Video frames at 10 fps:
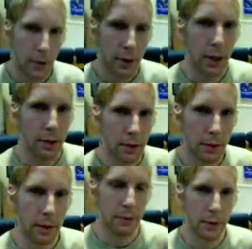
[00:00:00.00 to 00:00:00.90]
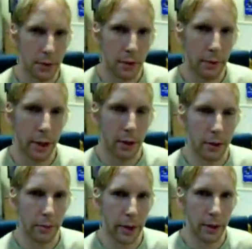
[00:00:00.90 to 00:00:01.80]
Yes, I first heard about it on the
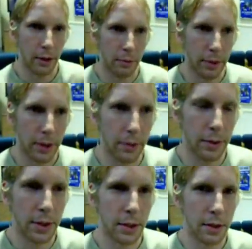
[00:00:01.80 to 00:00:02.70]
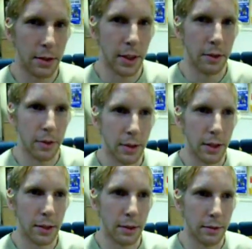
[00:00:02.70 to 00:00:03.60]
radio, but it was just a general
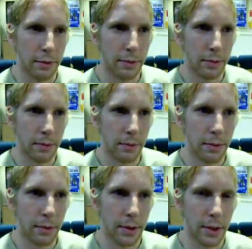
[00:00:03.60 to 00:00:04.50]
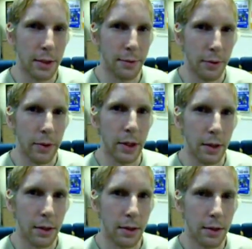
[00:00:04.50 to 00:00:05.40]
sense of, is this for real?
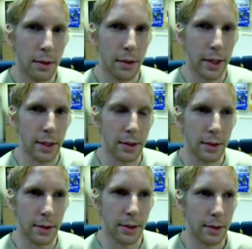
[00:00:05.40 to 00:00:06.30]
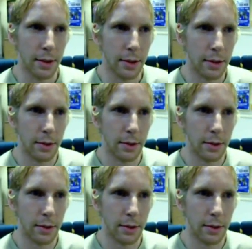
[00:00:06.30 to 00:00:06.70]
Like, is this